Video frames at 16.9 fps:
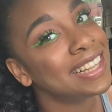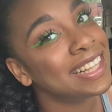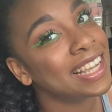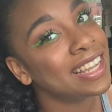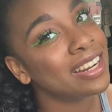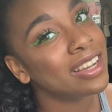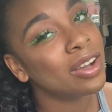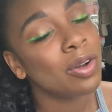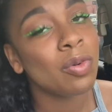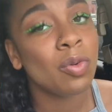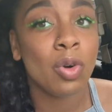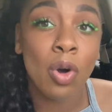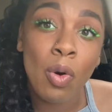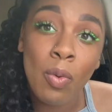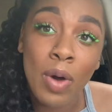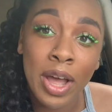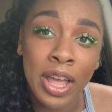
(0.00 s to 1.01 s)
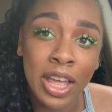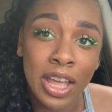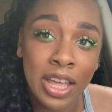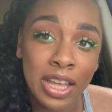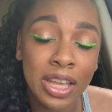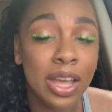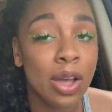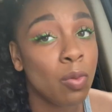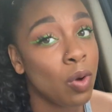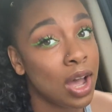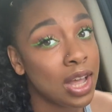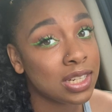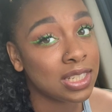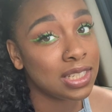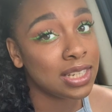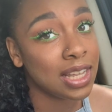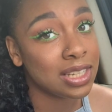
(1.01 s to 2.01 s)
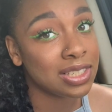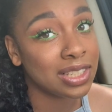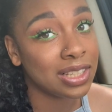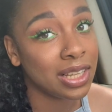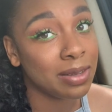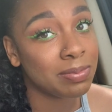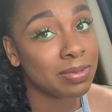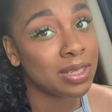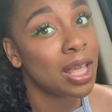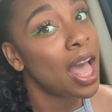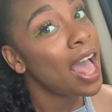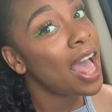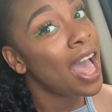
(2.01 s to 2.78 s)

Later, go ahead and watch these next clips.